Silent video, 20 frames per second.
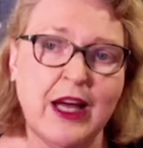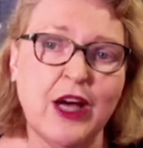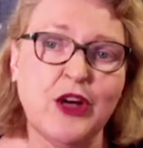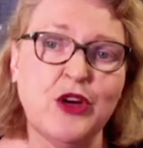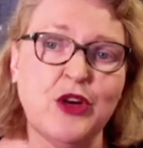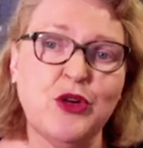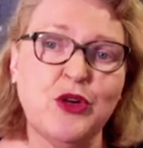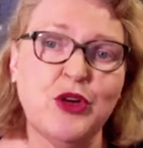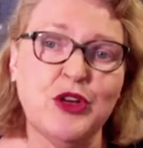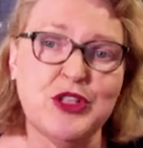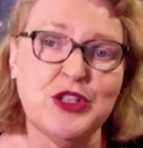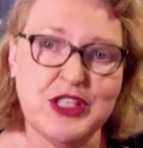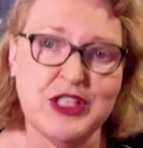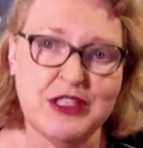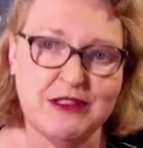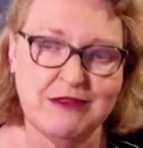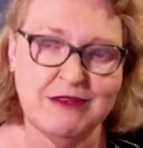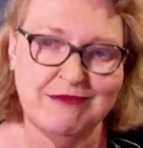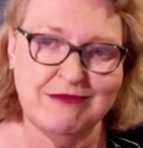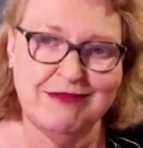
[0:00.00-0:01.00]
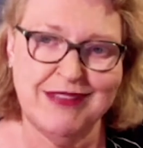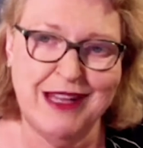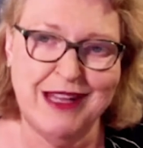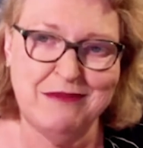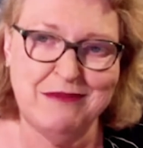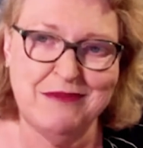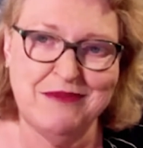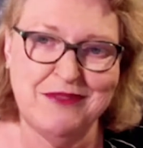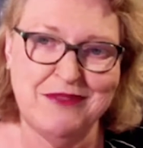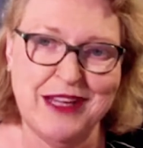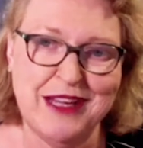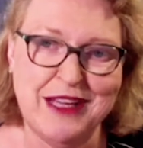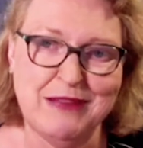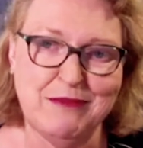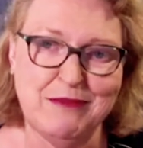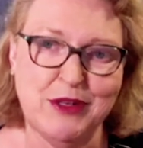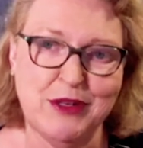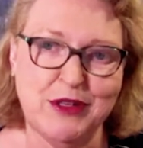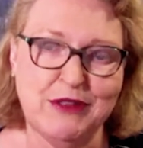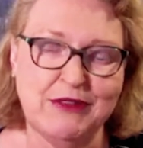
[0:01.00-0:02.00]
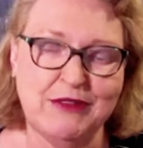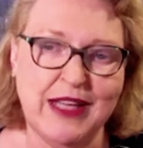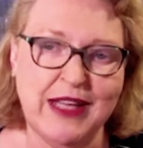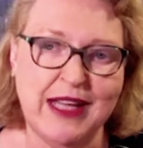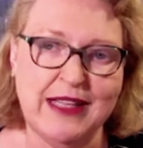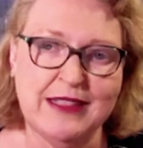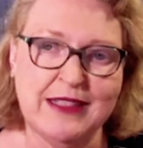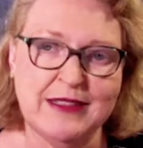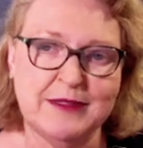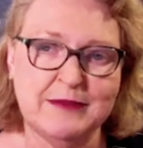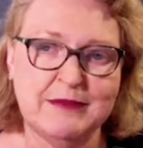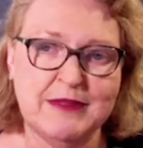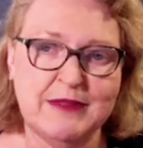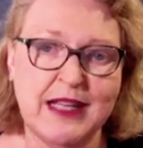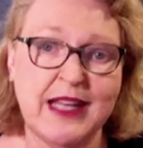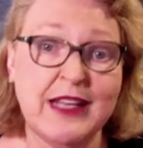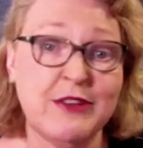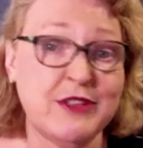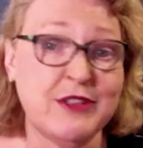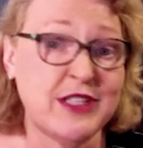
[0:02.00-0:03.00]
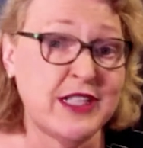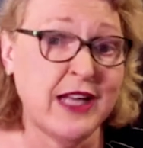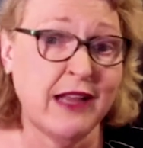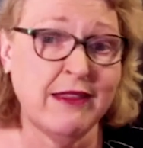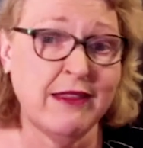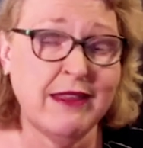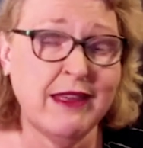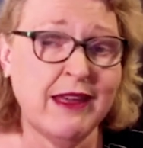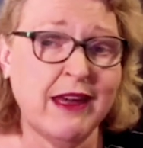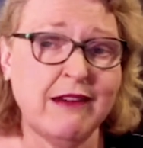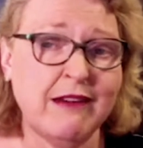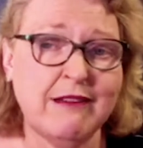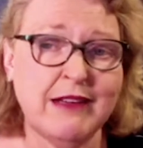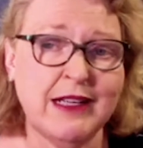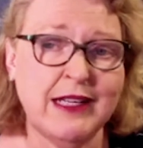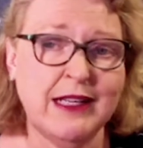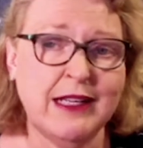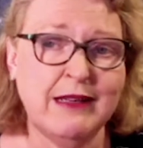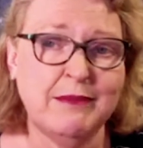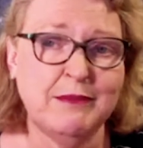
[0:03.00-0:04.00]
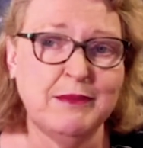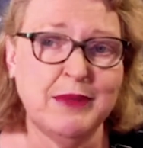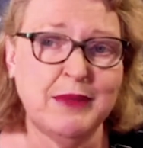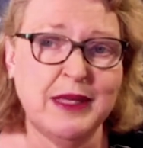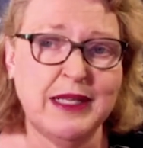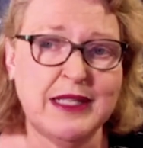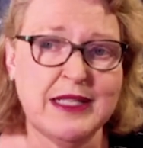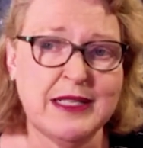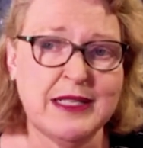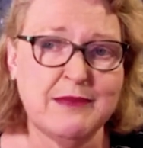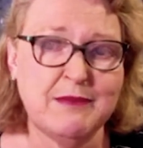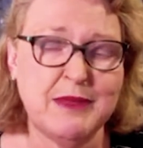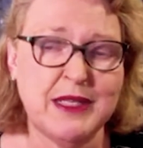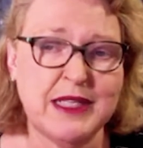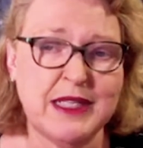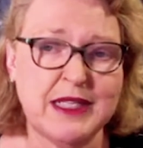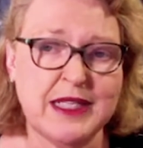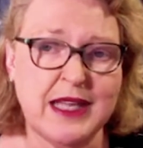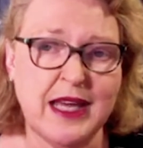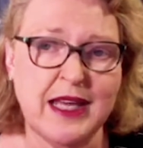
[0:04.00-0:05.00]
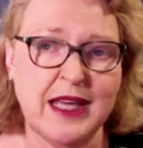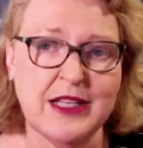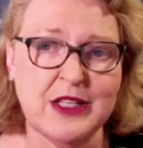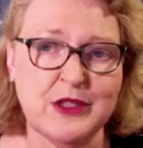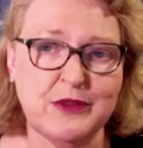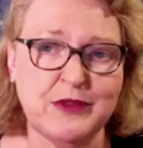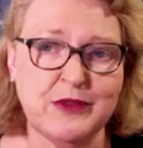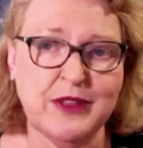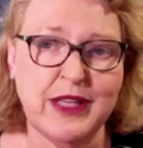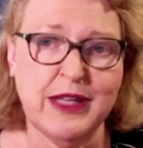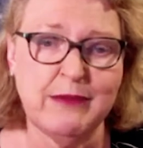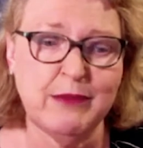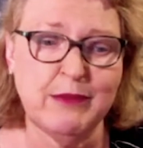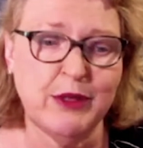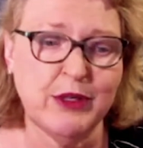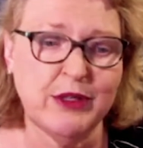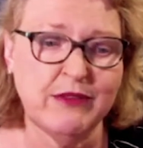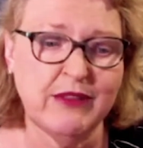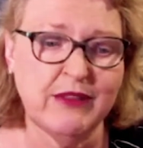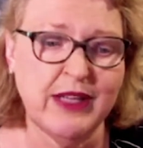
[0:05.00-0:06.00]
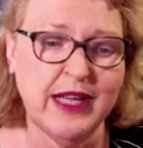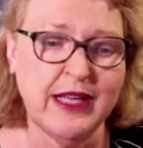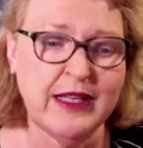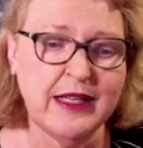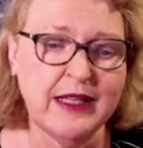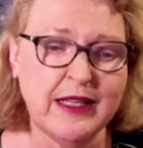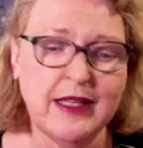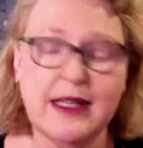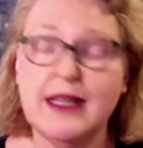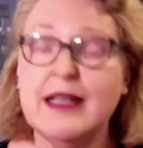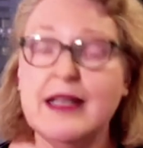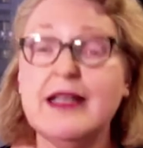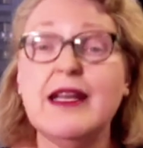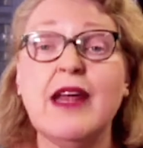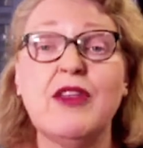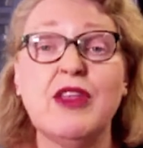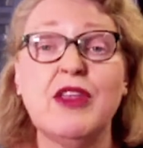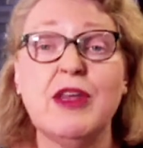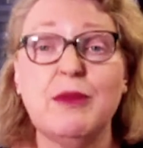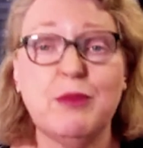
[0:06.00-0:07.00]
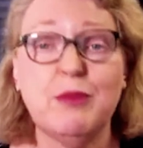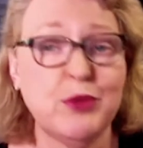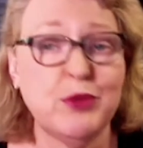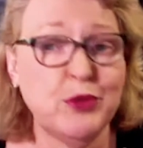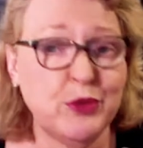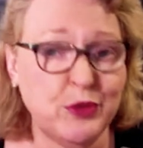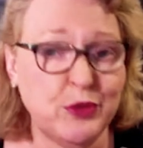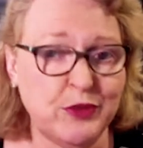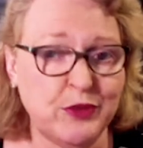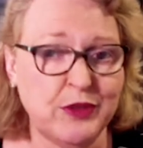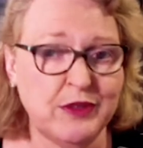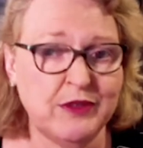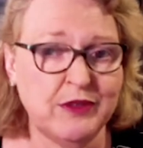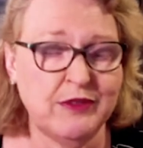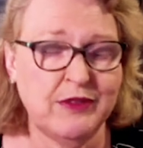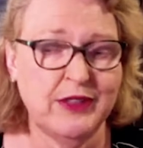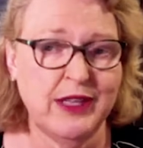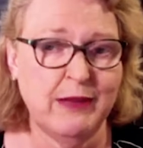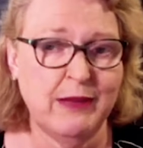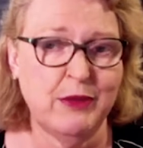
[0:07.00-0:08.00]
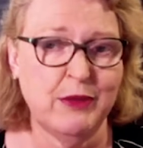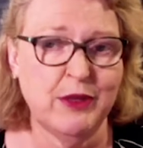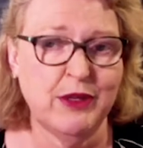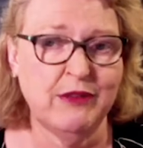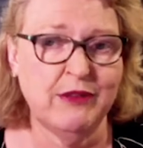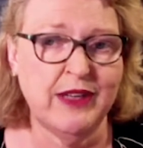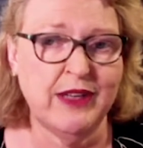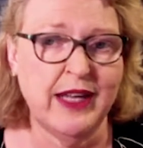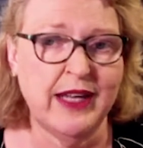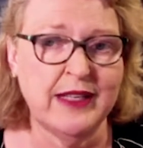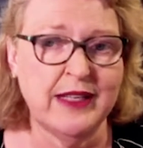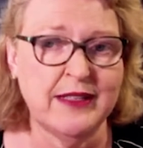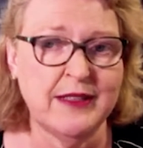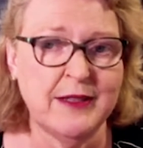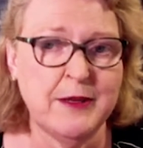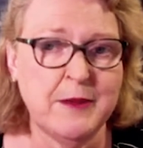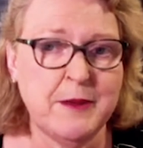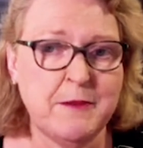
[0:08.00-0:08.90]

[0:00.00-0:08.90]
across that vacant block of land. Now, there is nothing currently being submitted to council for that block of land, nothing approved for that block of land.